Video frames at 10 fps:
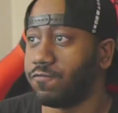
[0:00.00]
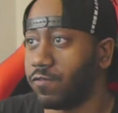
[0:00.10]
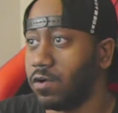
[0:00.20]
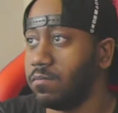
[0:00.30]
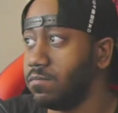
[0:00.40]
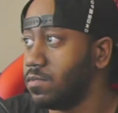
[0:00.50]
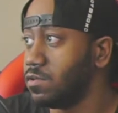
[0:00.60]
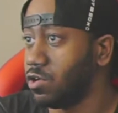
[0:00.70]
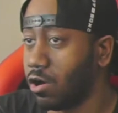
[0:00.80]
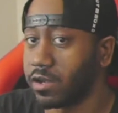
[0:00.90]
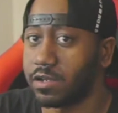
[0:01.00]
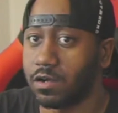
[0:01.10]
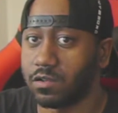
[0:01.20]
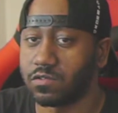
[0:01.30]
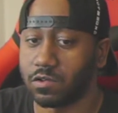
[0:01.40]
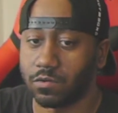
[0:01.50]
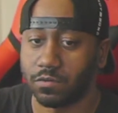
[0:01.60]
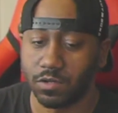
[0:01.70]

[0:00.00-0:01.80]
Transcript: from Target also.